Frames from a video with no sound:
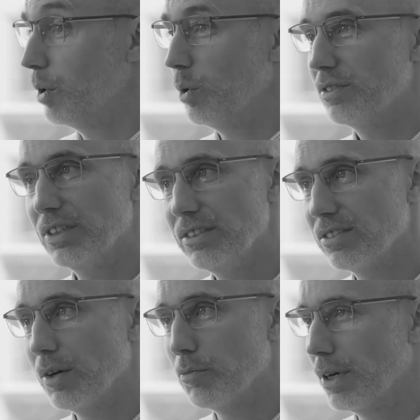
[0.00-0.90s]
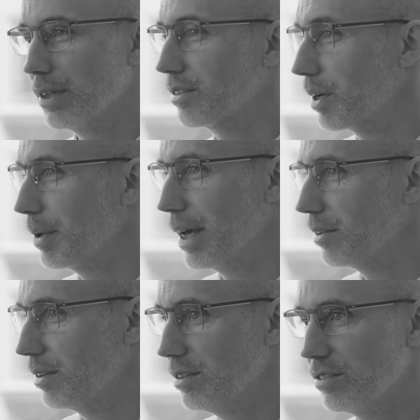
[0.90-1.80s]
We will see some products coming
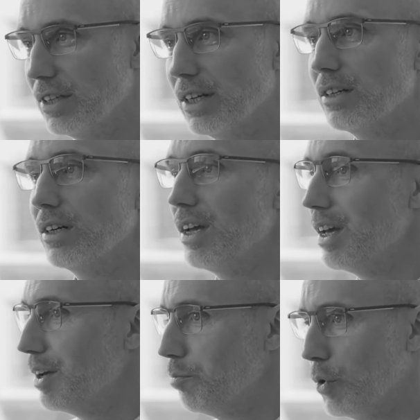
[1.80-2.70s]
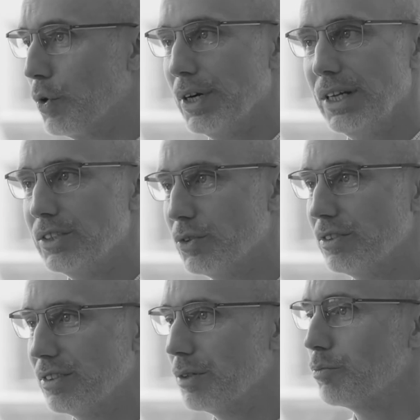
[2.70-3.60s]
out this year, more interesting